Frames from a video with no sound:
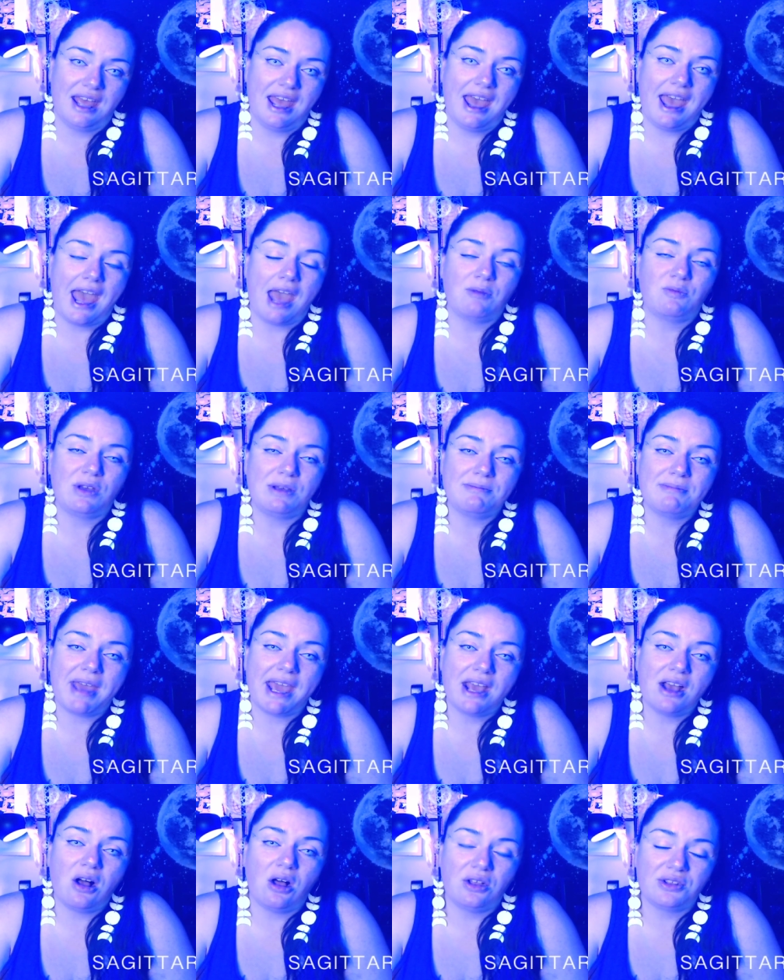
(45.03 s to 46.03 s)
And we may
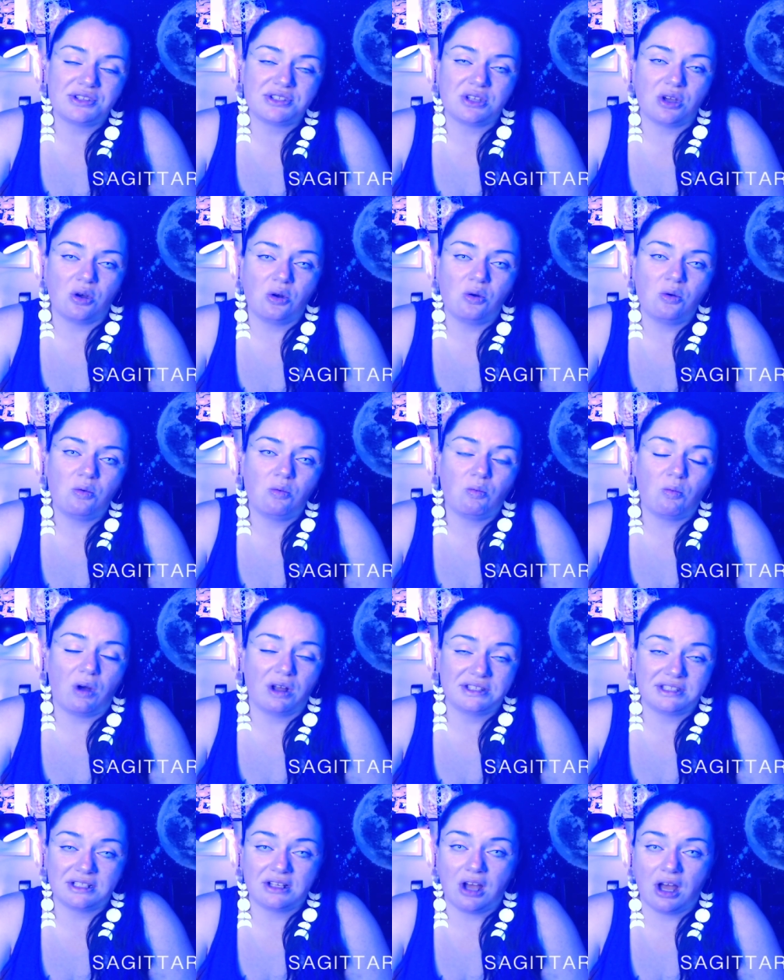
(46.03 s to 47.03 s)
also want
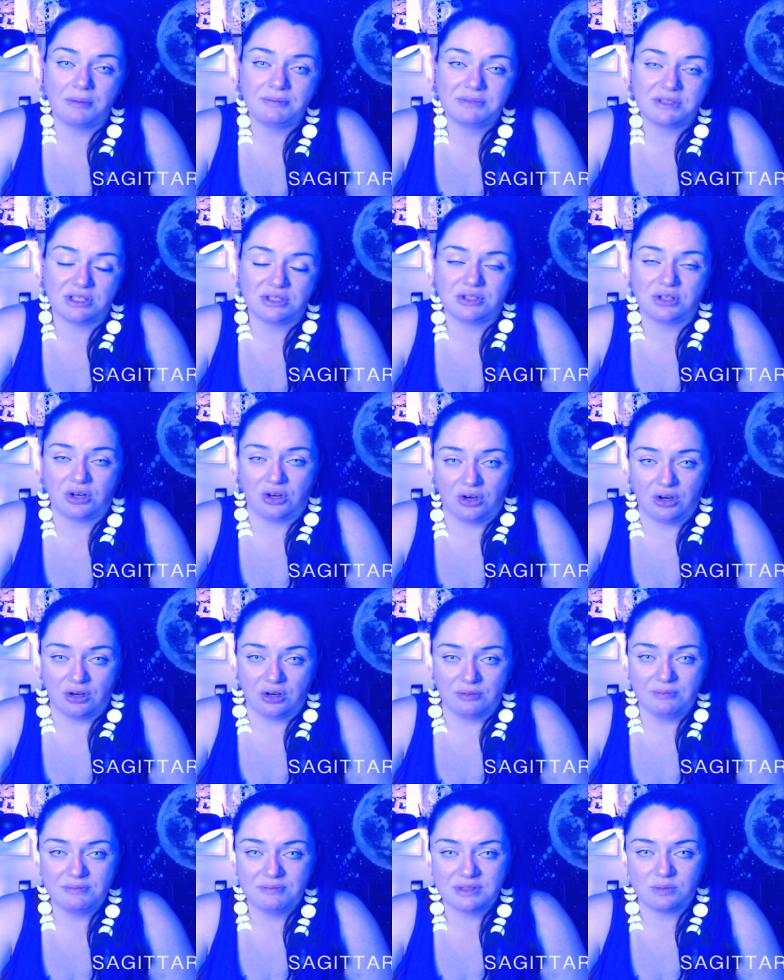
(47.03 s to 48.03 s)
to come to
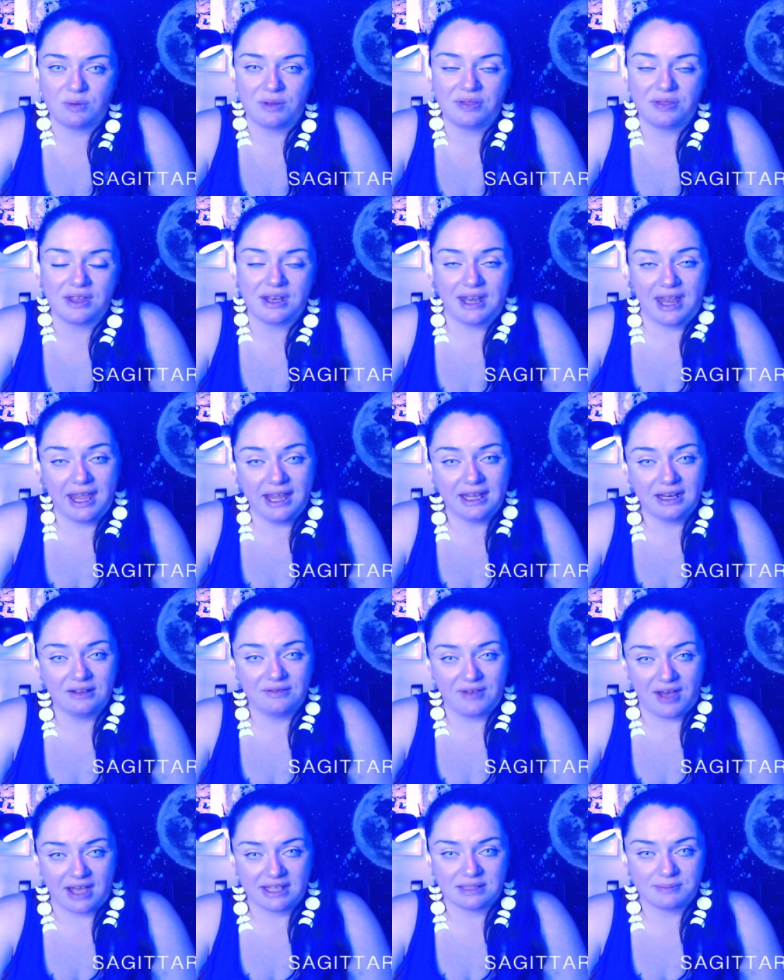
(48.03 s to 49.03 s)
terms with the negative
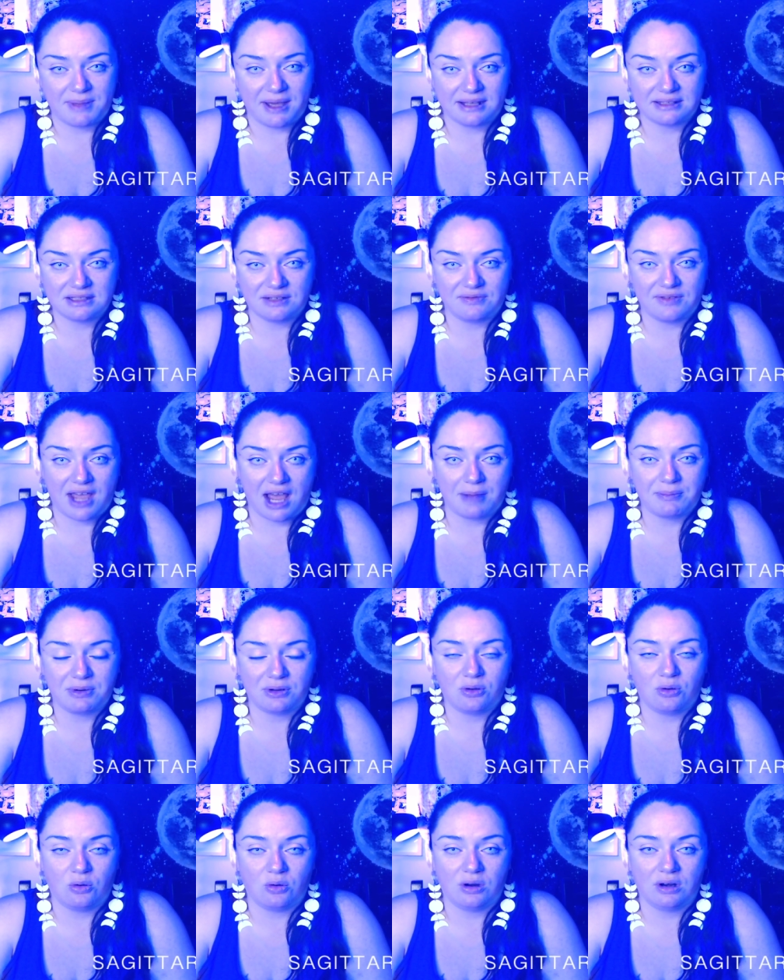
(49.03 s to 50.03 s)
aspects of
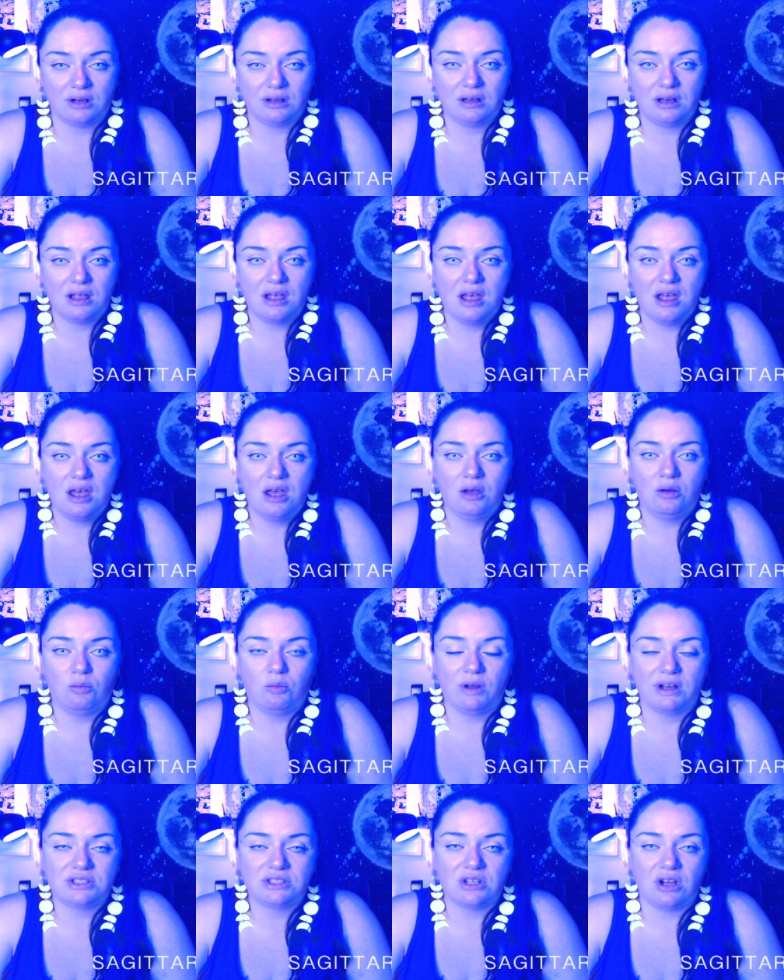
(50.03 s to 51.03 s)
Capricorn,
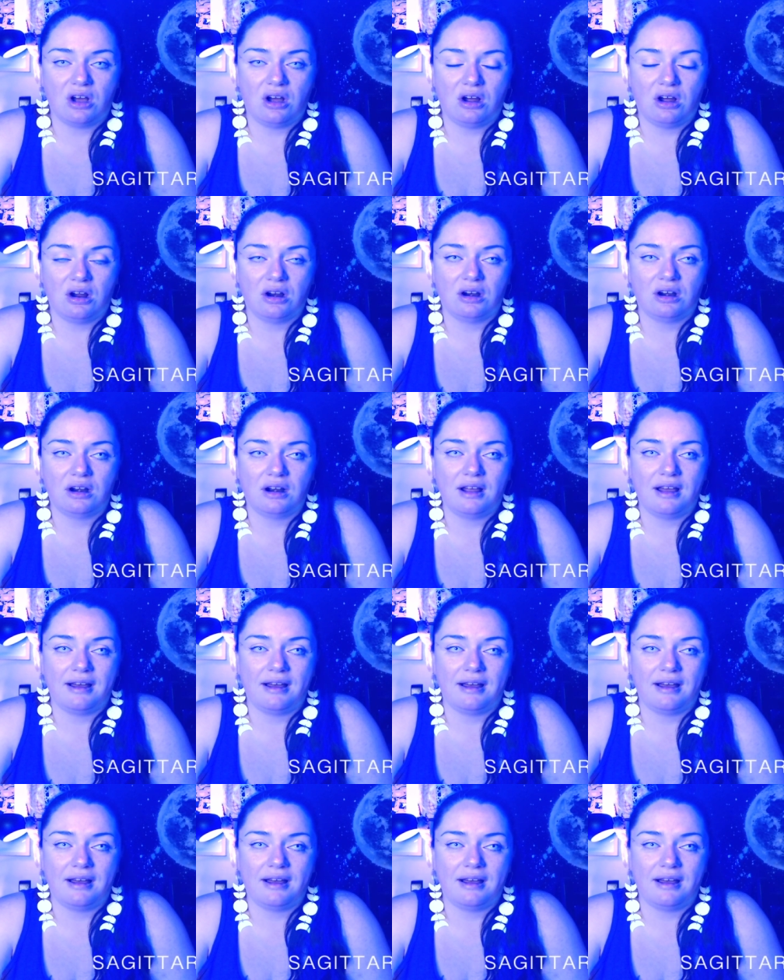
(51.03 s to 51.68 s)
which are,